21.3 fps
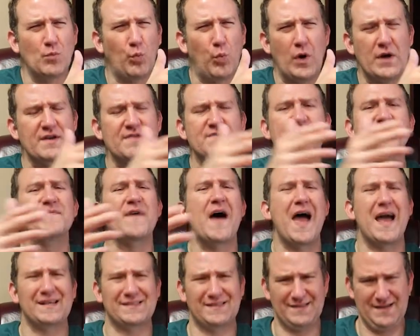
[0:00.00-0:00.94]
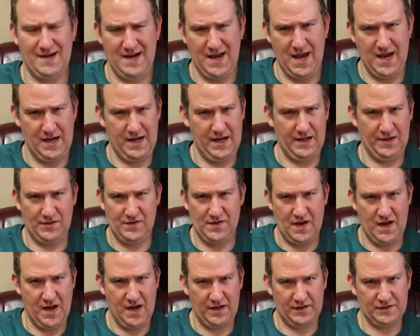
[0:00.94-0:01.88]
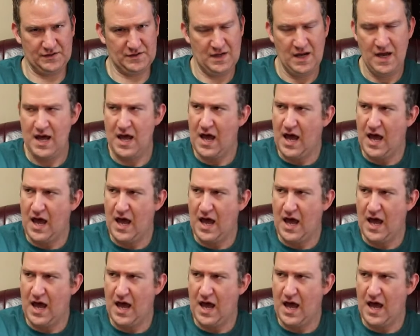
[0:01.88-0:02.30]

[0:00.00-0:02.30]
a fascinating text.